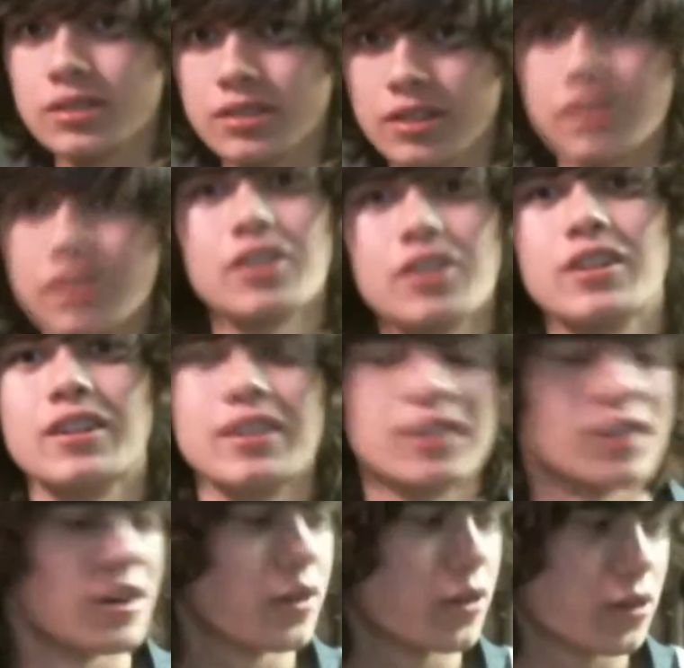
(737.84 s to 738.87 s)
to hurt, you
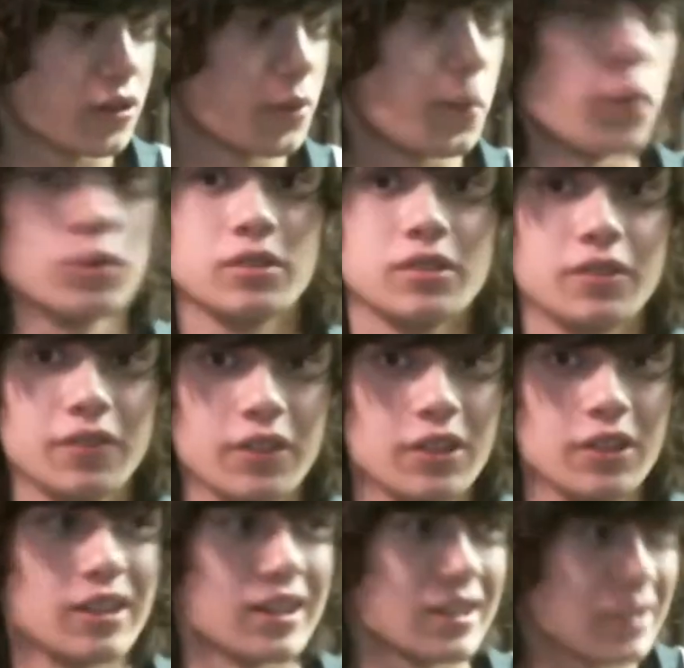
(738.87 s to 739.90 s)
know, they're supposed to feel,
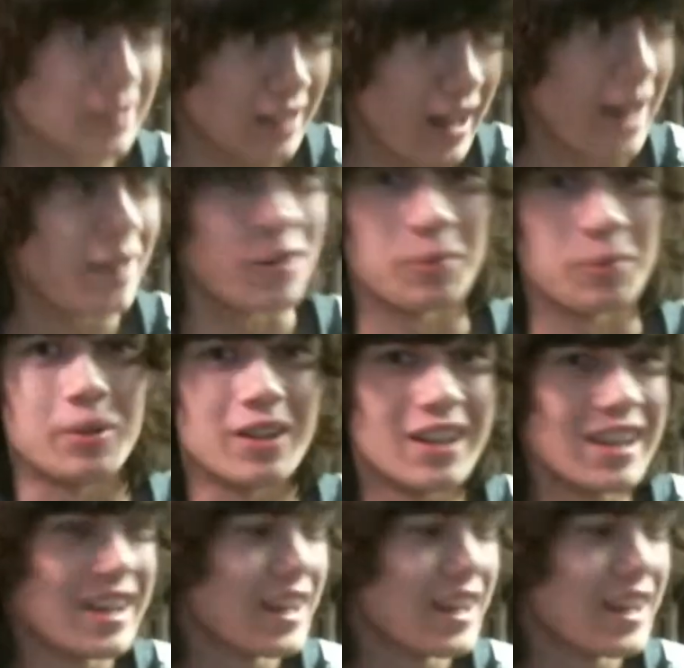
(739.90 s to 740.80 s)
like, terrible.